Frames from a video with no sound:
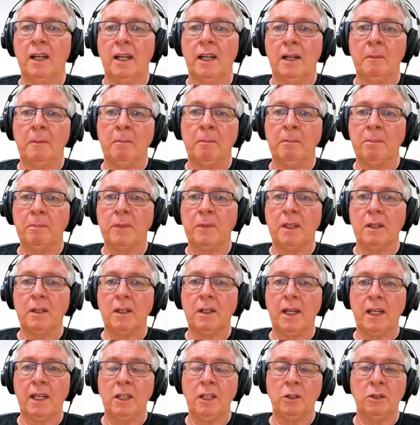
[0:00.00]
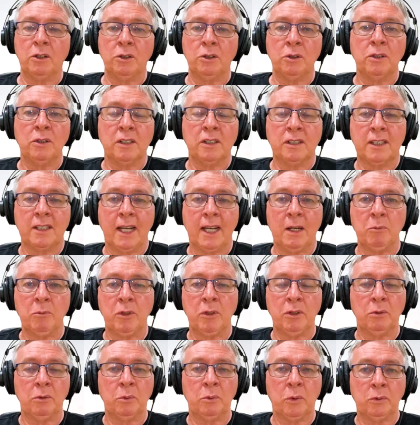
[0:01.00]
And you could do the same
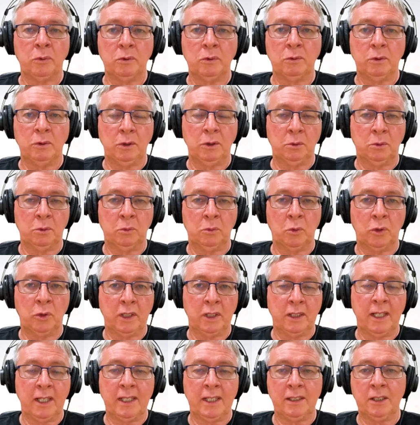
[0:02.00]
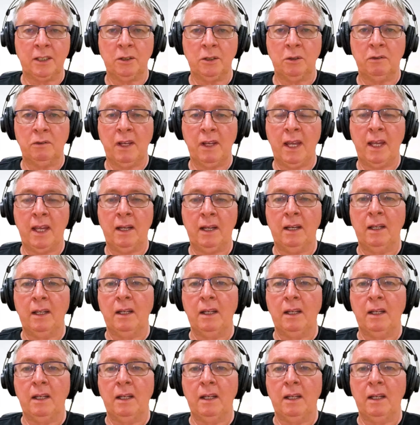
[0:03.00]
with your water tanks in your van.